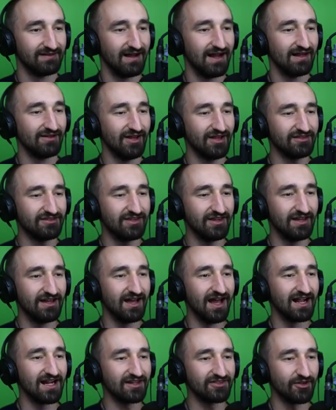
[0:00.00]
I
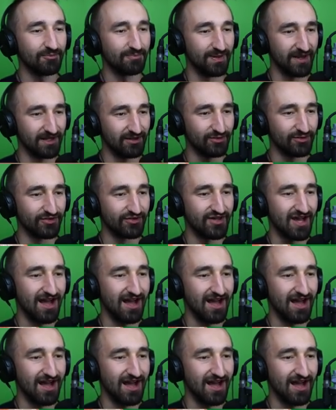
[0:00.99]
got the pickles